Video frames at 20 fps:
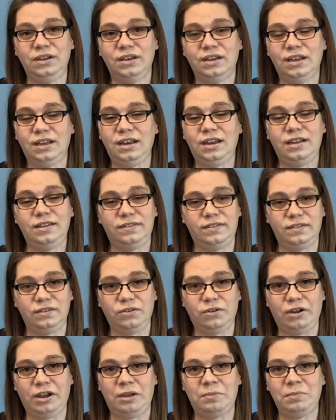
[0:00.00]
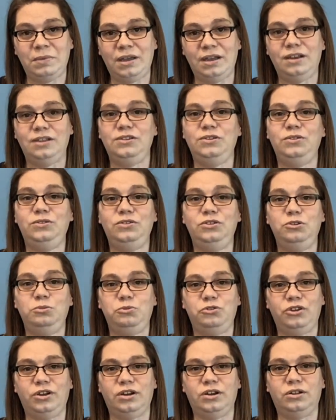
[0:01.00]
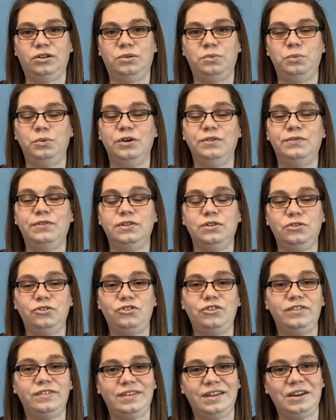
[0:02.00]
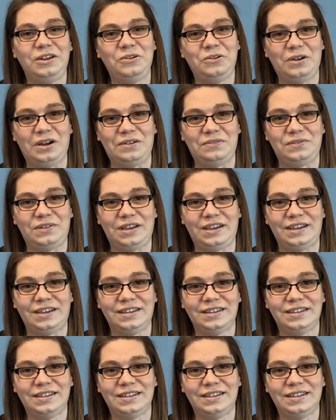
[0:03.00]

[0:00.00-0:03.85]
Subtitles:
an Instagram, and a YouTube channel where Volusia is getting crafty.